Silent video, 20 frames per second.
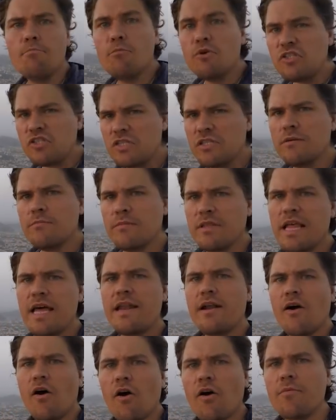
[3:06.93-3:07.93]

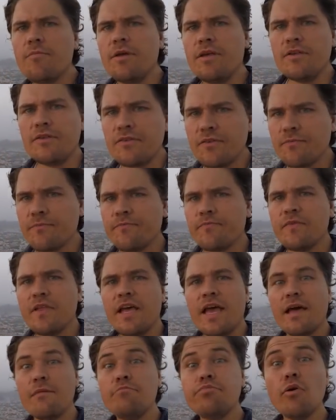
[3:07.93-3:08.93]
Muslim-led armies
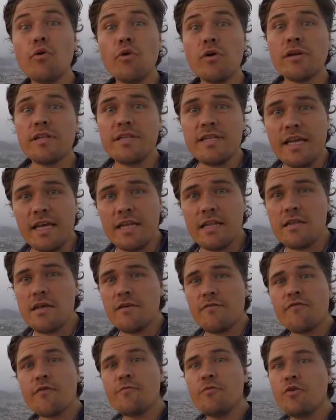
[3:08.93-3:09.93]
had poured into
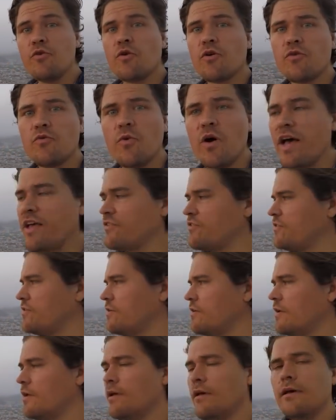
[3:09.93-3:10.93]
India from the
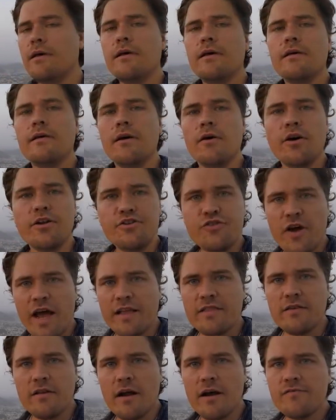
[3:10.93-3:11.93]
northwest,
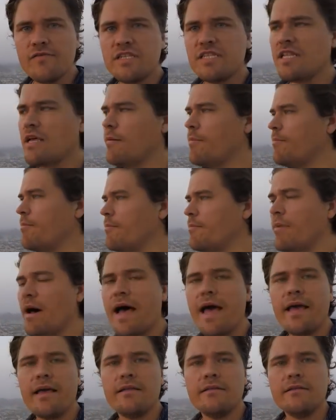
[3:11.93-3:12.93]
attracted obviously
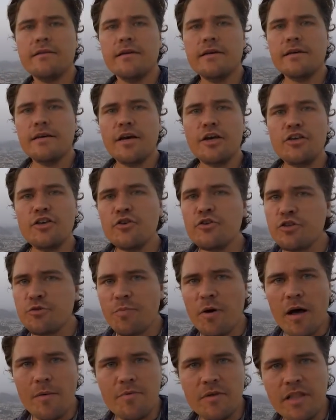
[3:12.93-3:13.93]
by a huge
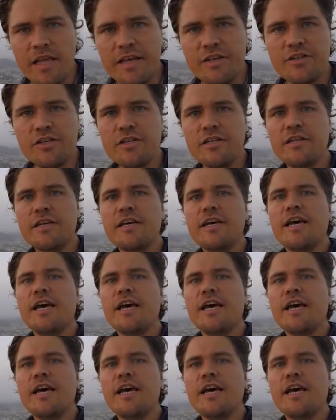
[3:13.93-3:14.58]
population,